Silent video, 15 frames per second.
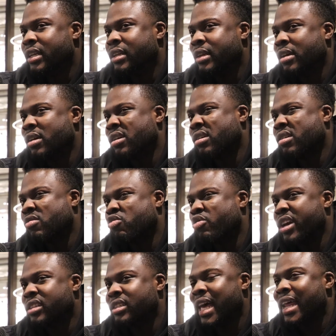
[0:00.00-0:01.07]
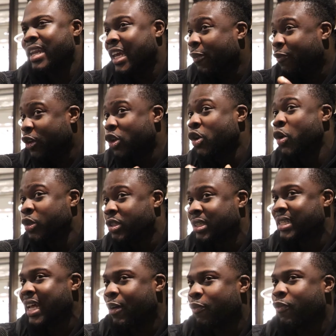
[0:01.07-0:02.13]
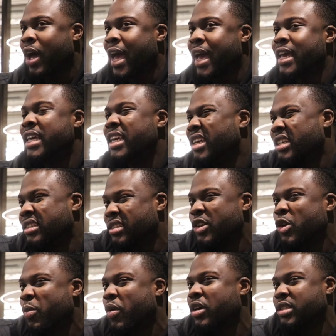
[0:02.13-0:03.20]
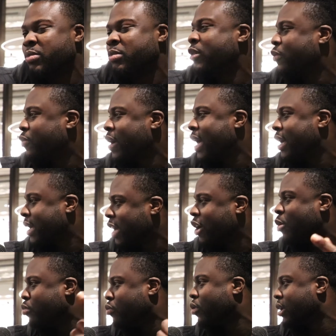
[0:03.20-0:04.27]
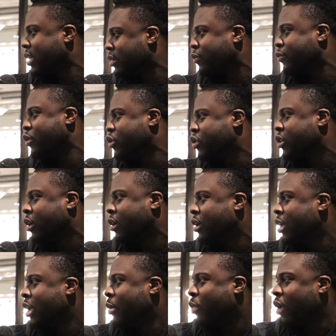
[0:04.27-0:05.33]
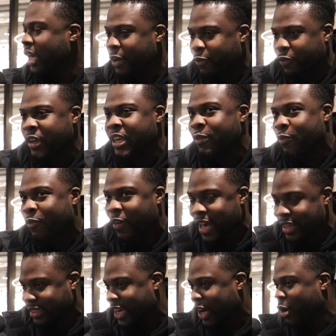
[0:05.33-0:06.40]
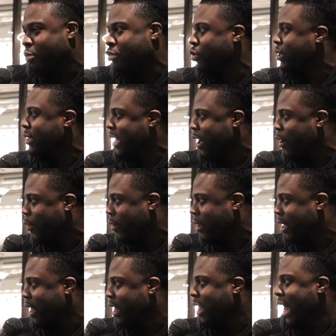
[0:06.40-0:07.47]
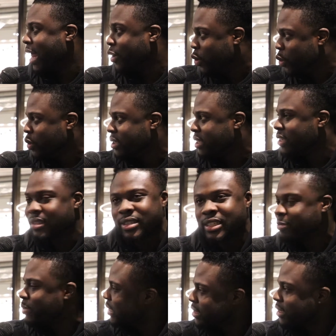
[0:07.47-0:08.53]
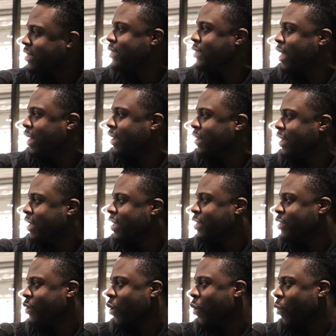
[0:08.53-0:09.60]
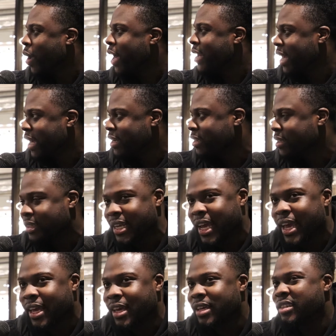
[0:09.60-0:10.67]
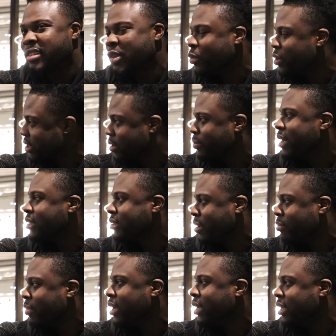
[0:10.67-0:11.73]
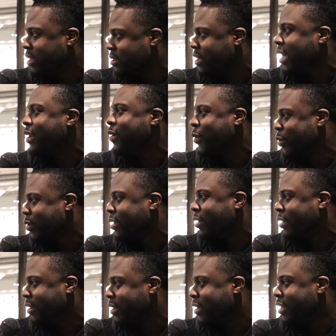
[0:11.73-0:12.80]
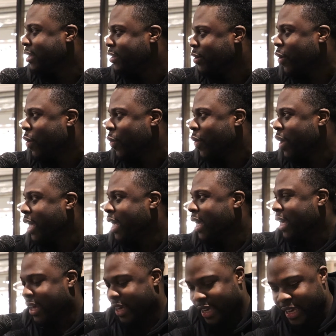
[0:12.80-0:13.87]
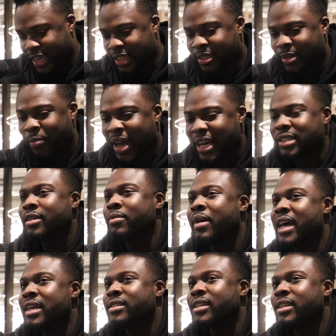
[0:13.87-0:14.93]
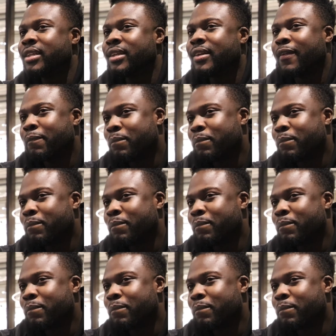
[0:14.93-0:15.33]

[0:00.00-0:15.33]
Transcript: the risk, and if he loses that fight, he can still possibly fight Kell Brook in the future. But if he fights Kell Brook now and loses, he's basically done. So at the end of the day, he still wants to make some money. He's getting older. So he's maximizing